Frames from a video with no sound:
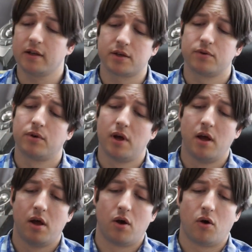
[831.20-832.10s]
So
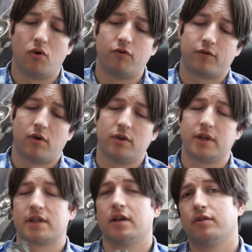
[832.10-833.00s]
overall
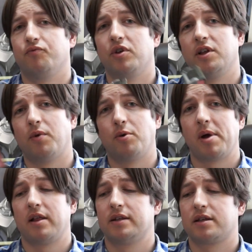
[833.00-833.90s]
it's a really well
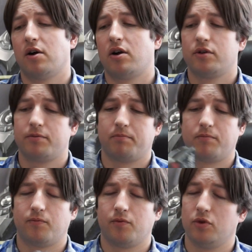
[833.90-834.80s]
balanced card,
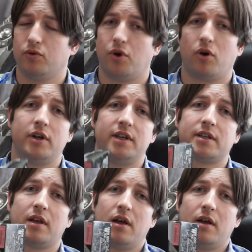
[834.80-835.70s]
low
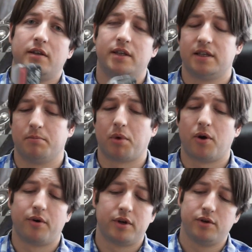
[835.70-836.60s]
noise, decent
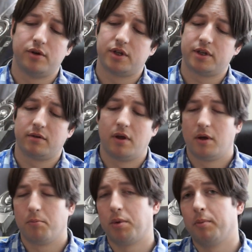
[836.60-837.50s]
power use,
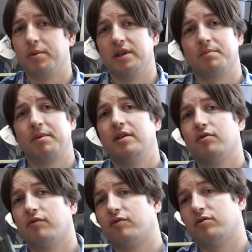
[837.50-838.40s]
bump in
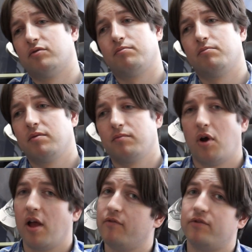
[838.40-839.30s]
speed over
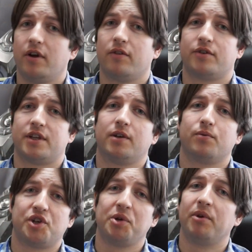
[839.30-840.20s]
every other
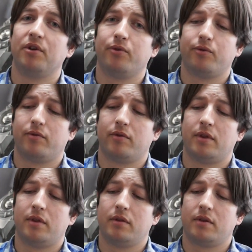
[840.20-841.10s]
single GPU
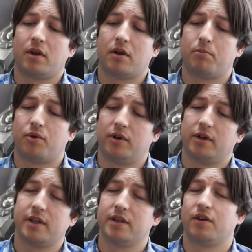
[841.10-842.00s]

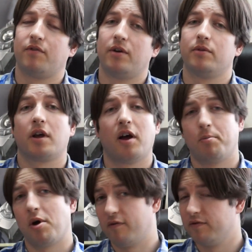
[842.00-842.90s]
product that's around,
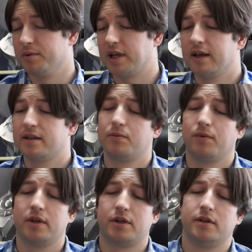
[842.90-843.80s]
apart from Titan,
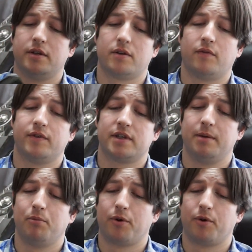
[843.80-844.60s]
which is obviously